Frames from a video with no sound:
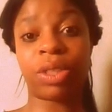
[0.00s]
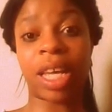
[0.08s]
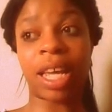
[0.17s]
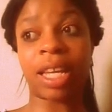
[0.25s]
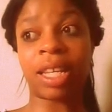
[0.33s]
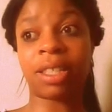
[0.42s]

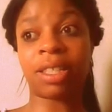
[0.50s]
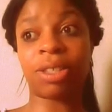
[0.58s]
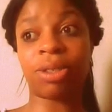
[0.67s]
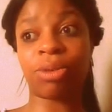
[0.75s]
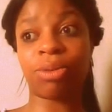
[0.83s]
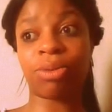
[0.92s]
and
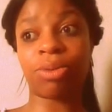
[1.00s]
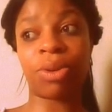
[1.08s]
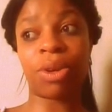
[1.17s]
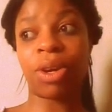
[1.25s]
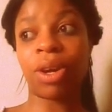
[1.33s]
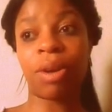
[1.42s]
to
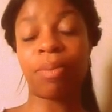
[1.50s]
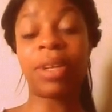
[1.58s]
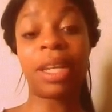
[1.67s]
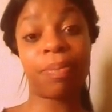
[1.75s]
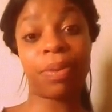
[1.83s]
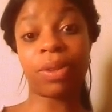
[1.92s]

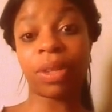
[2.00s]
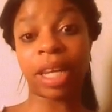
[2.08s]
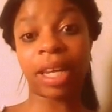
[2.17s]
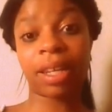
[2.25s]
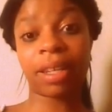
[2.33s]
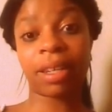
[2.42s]

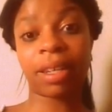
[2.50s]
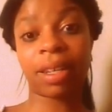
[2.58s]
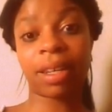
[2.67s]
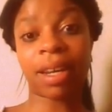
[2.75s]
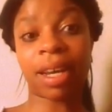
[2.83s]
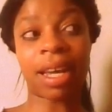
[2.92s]
manipulate,
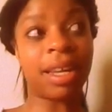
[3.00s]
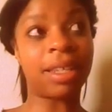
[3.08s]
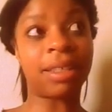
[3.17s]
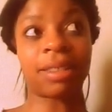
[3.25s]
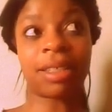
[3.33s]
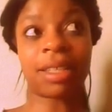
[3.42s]

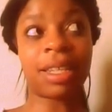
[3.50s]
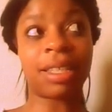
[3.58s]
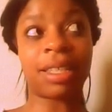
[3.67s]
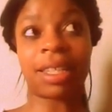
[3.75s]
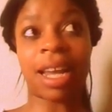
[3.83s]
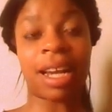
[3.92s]
because
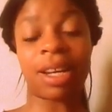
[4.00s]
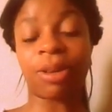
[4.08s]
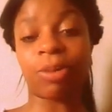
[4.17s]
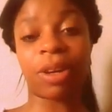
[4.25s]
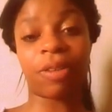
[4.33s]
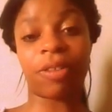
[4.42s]
it's not going
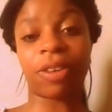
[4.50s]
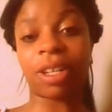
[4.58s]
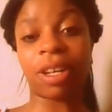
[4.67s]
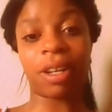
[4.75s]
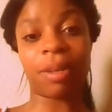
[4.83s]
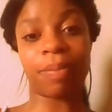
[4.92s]
to work for
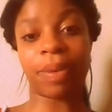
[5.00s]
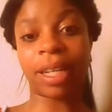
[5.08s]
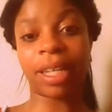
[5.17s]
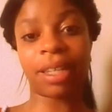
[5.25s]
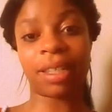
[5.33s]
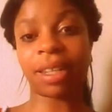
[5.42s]
long,
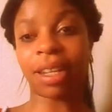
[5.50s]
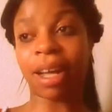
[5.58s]
buddy.